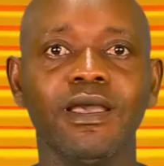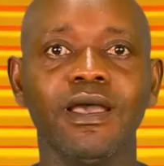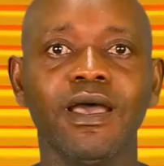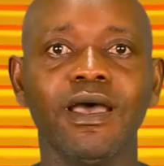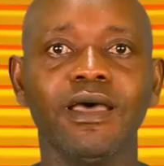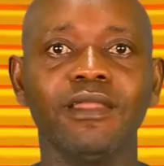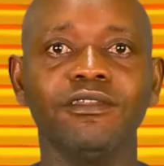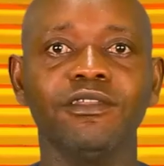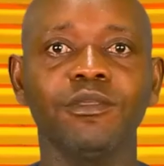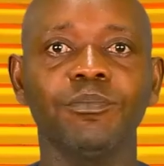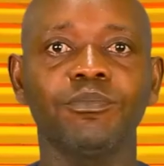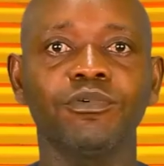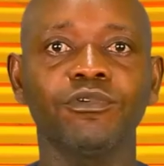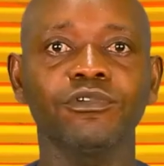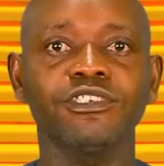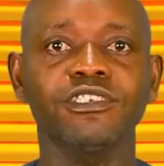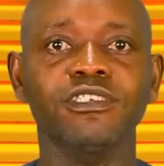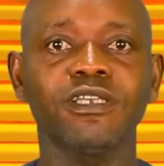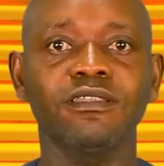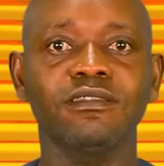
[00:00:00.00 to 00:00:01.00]
and the
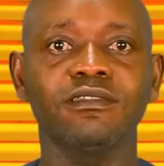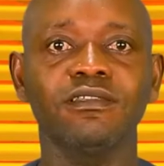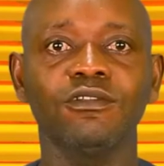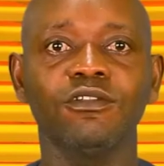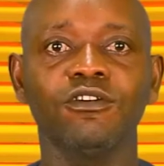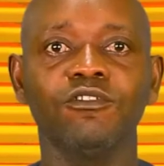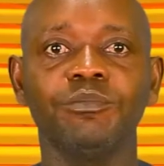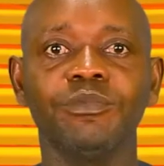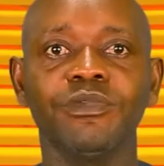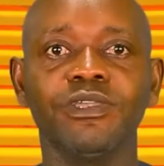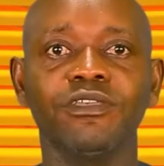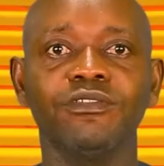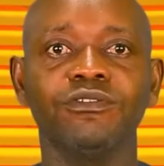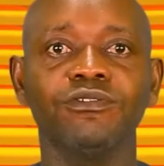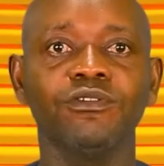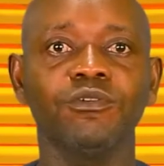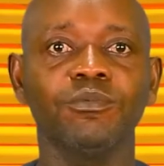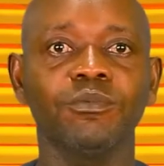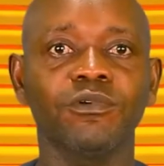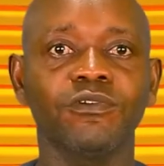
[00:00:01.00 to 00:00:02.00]
Pro-Chancellor of
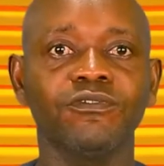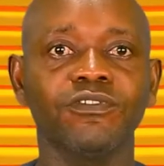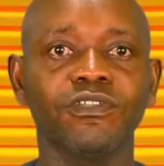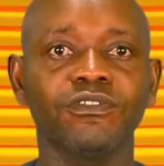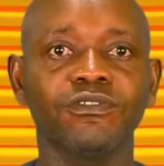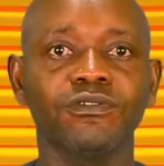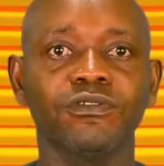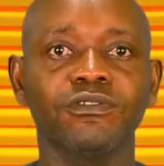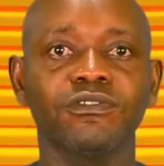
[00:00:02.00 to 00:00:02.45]
BSU, Professor